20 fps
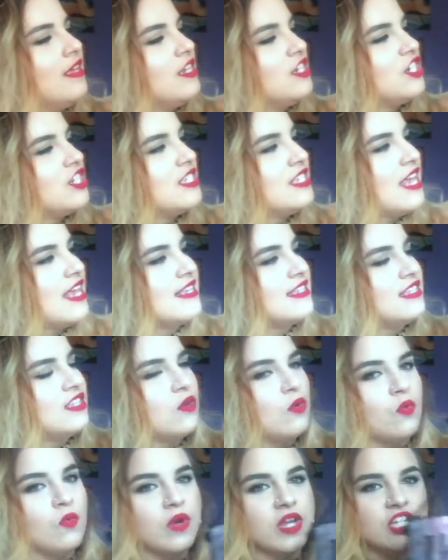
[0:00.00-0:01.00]
Just says the
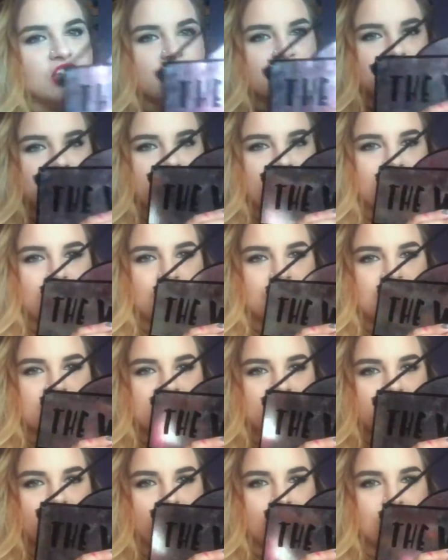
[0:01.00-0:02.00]
witch is in, with
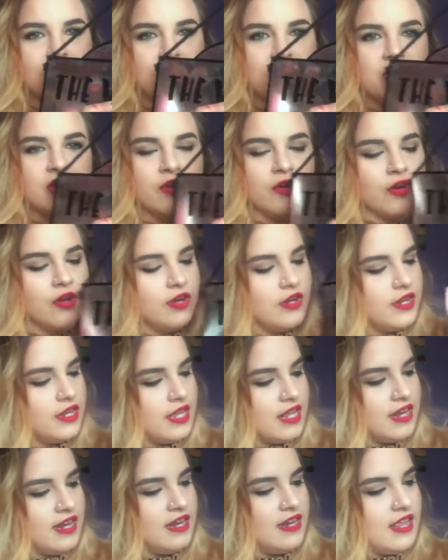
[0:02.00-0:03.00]
this little mirrored,
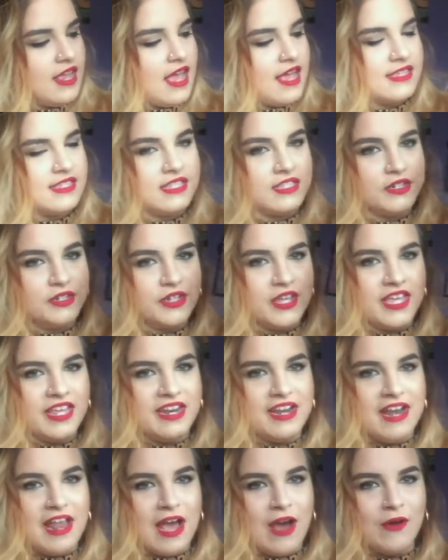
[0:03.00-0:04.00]
and it has a little in
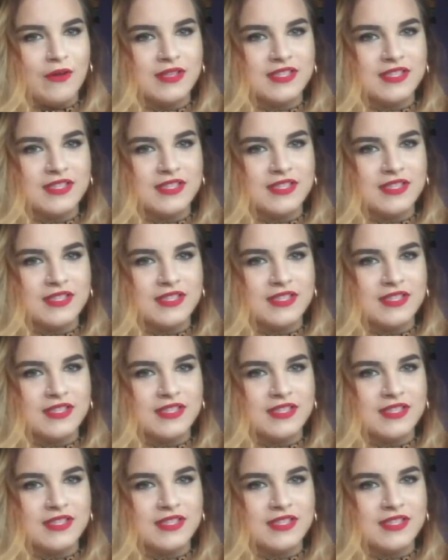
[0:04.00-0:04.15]
and out.